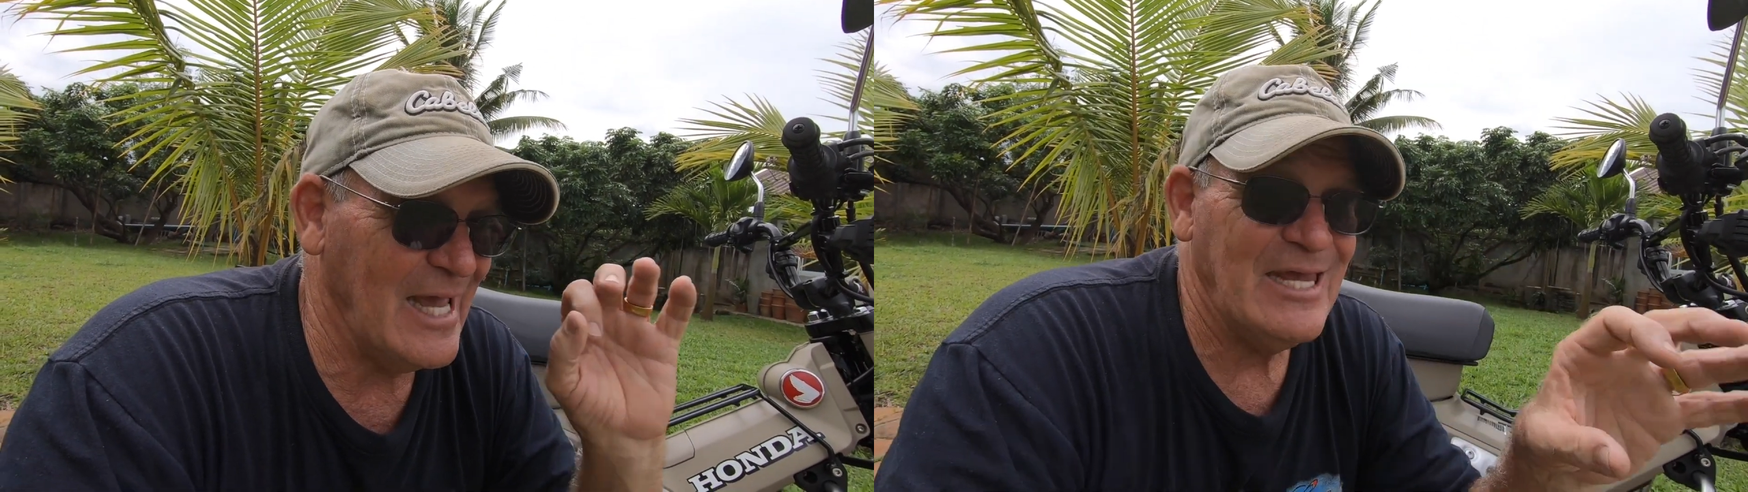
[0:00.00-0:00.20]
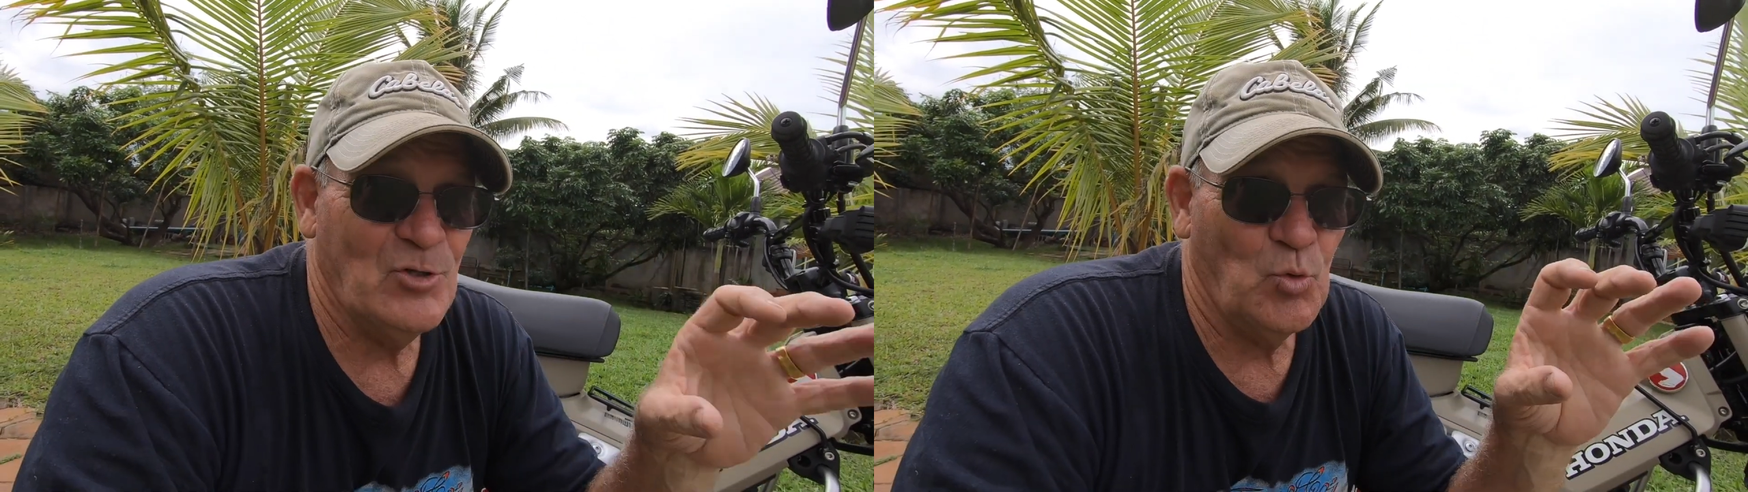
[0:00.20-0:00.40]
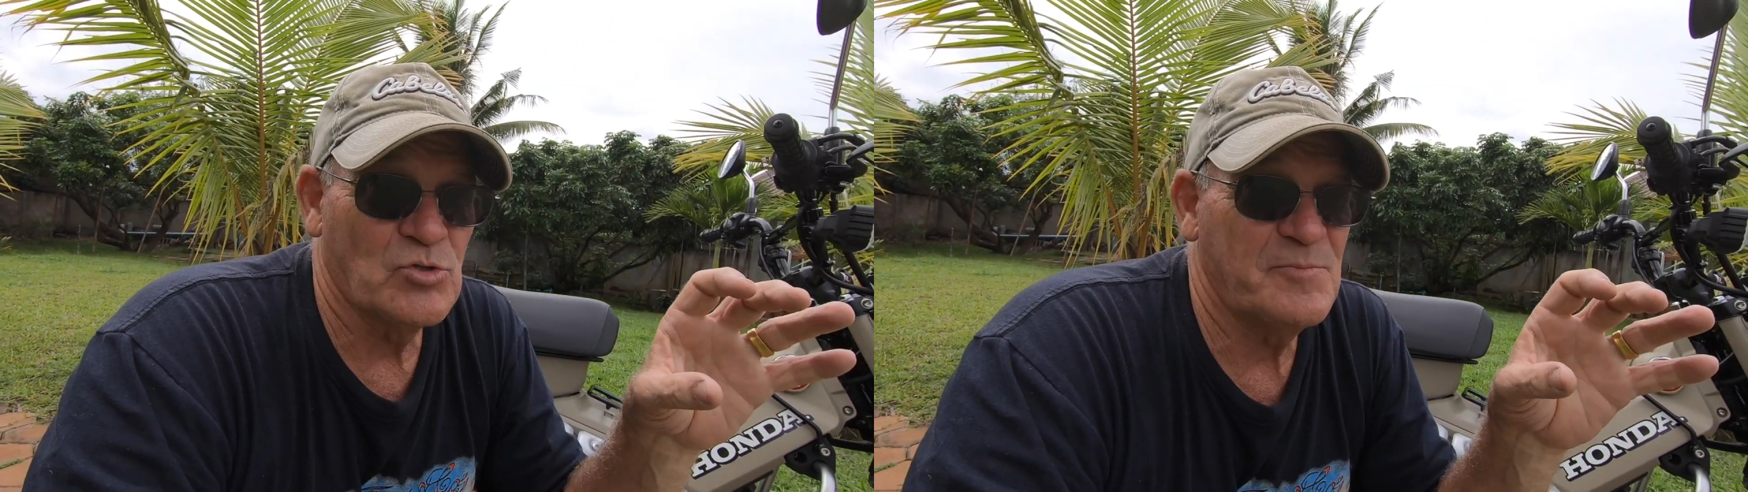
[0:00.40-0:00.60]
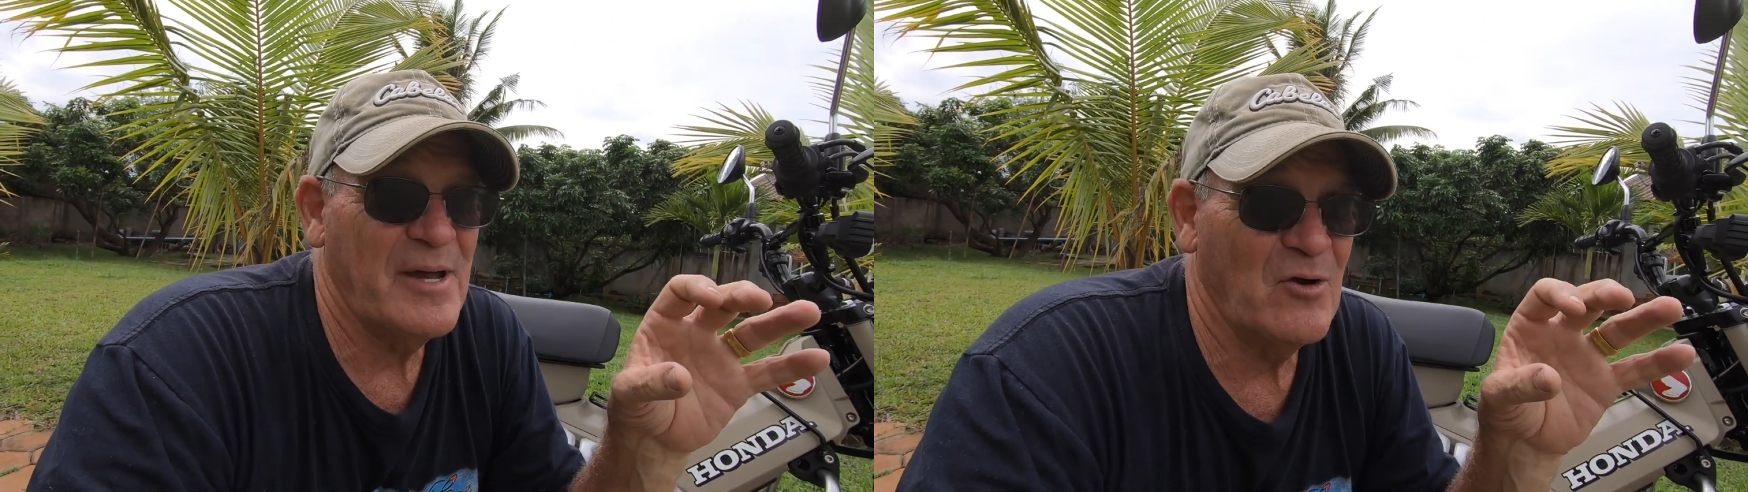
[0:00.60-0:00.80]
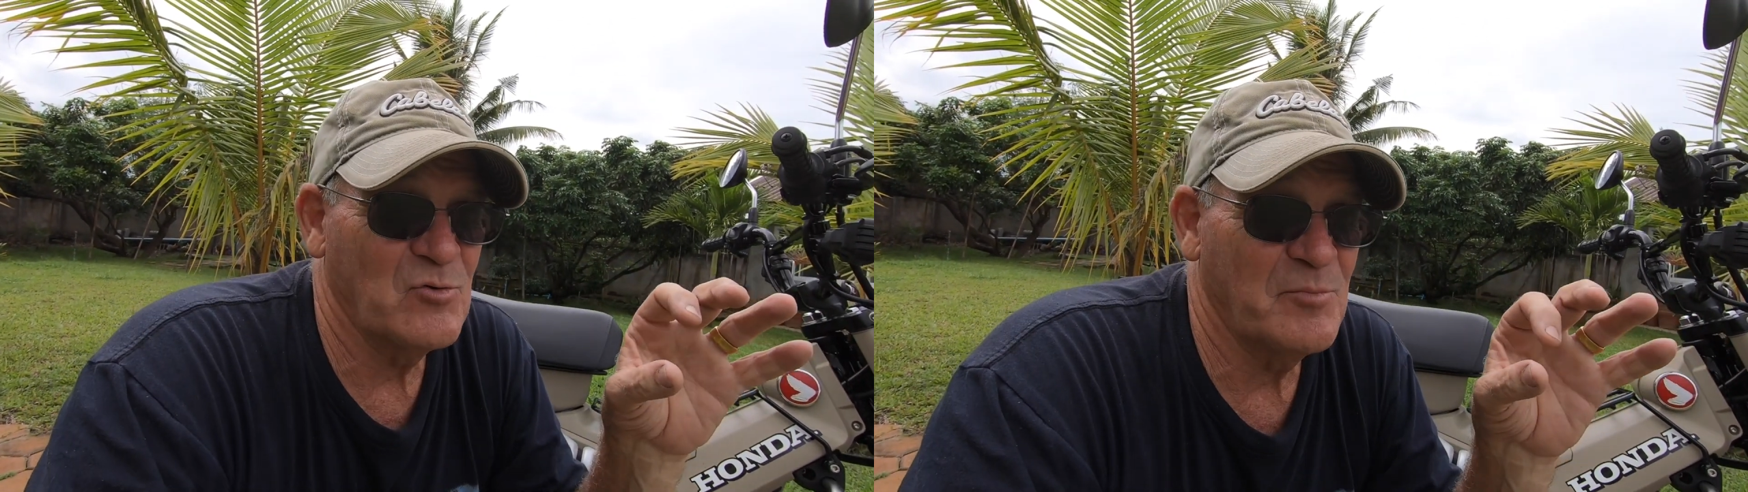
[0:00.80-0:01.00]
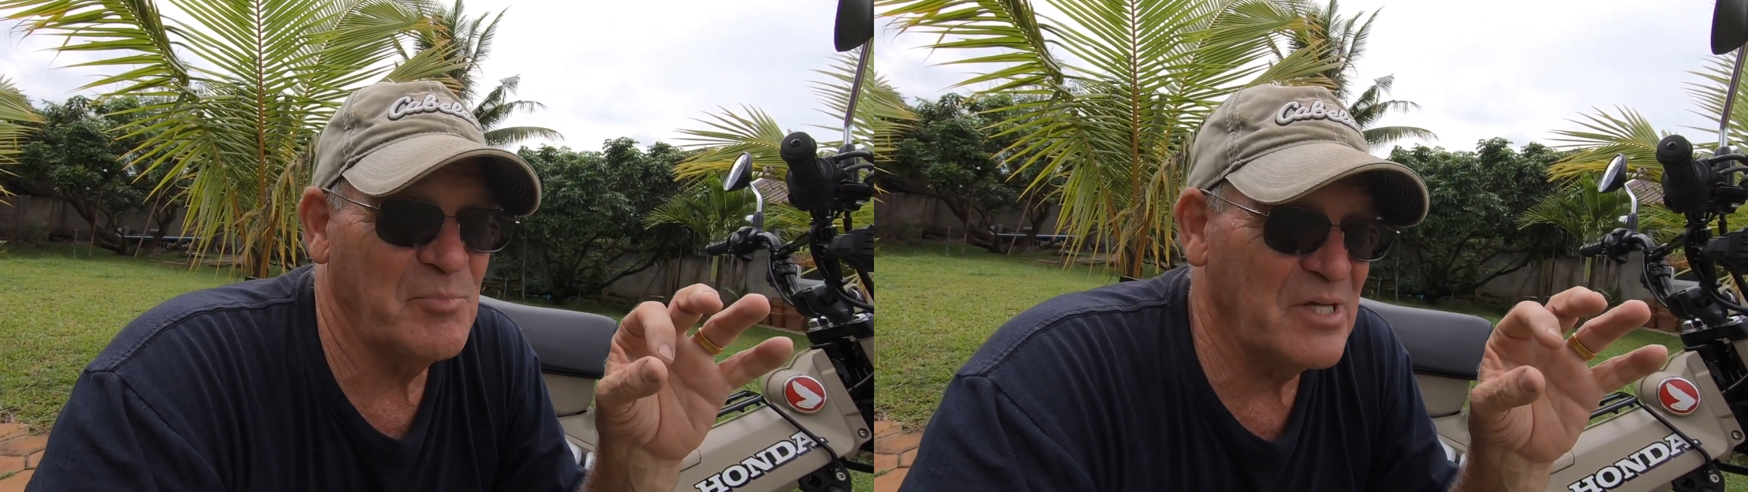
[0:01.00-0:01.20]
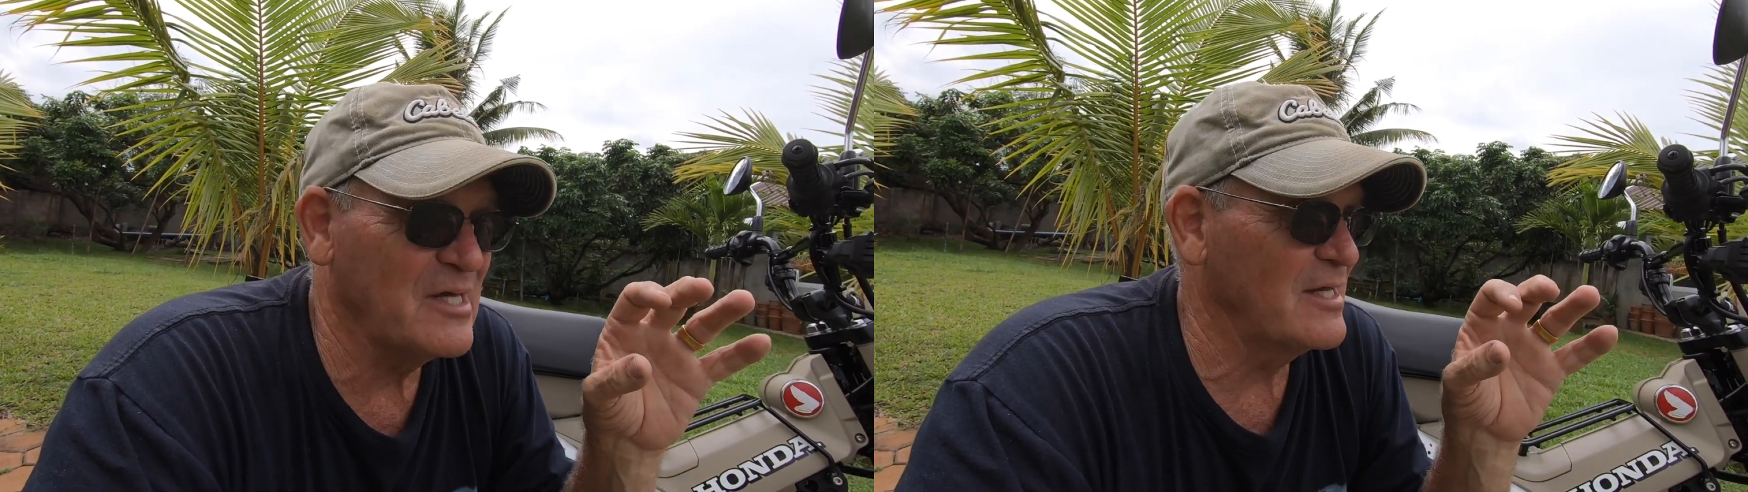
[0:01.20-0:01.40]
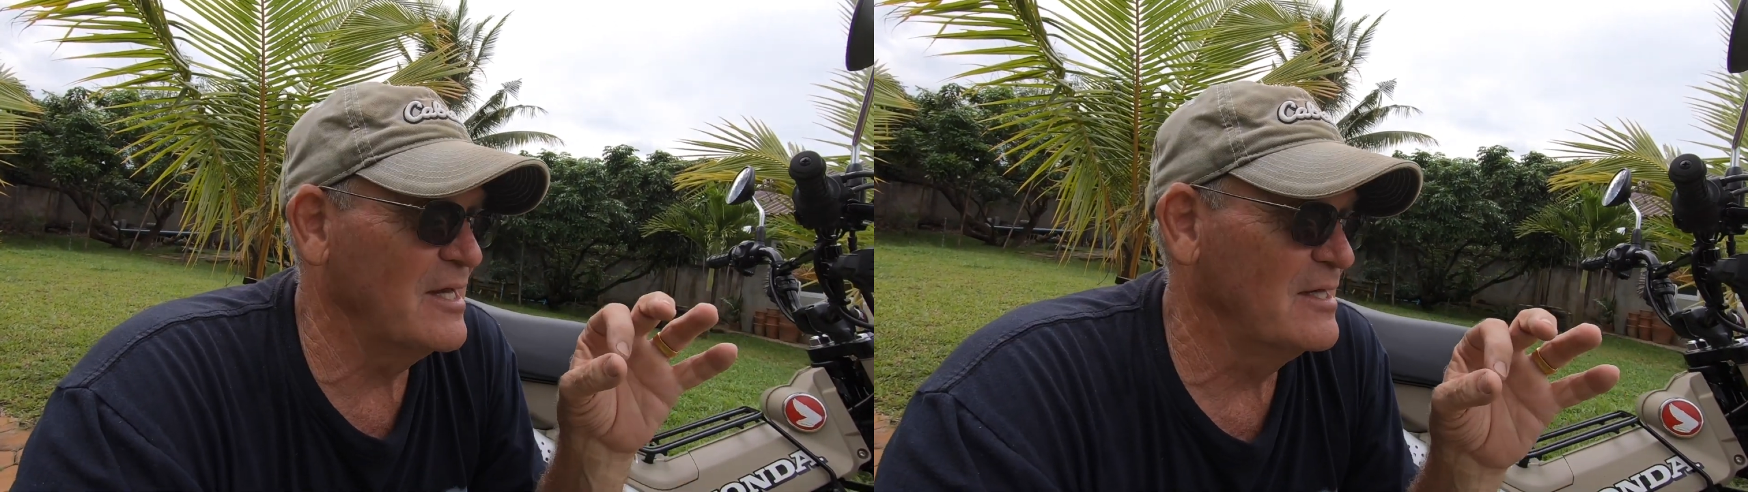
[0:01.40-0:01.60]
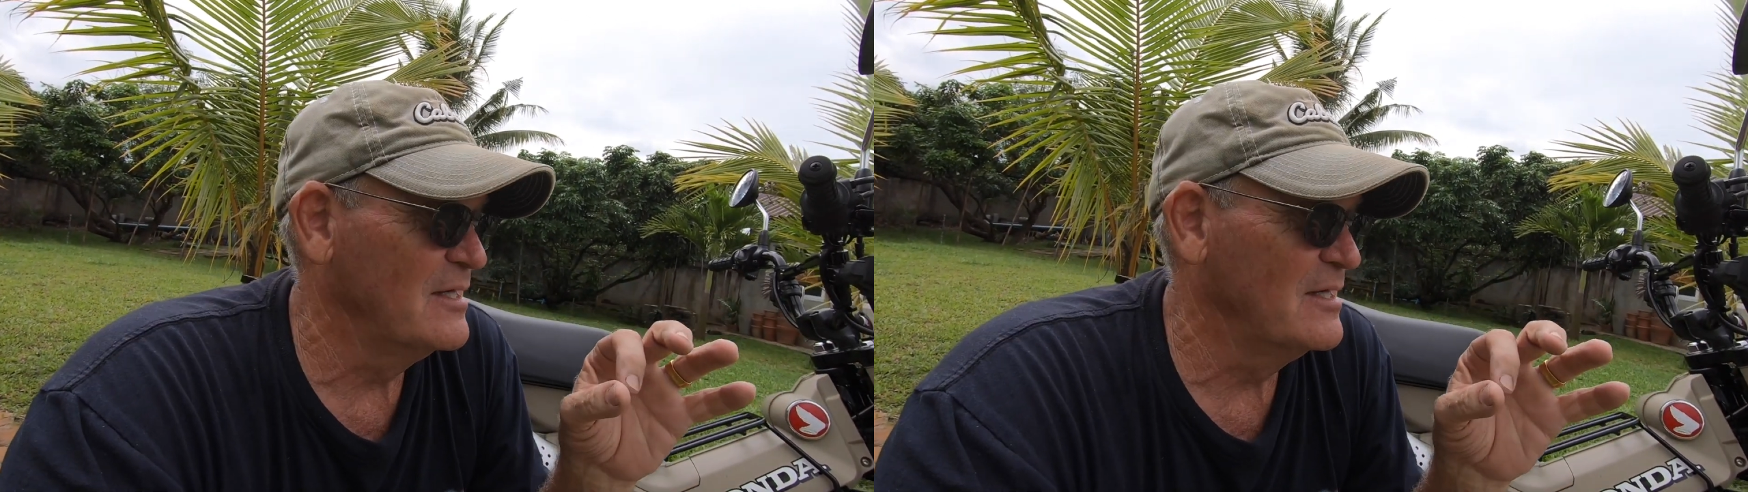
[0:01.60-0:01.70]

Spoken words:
8 horsepower big,